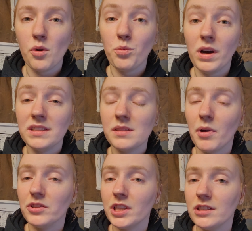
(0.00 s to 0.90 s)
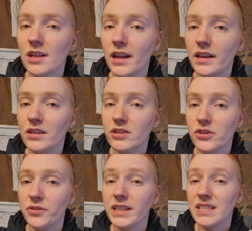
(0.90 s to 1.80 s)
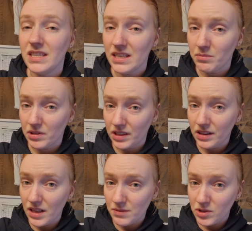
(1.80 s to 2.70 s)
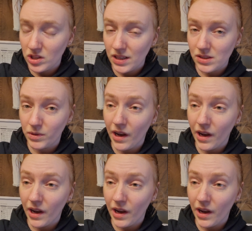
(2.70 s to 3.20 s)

One small change that I can do is deep clean these machines. We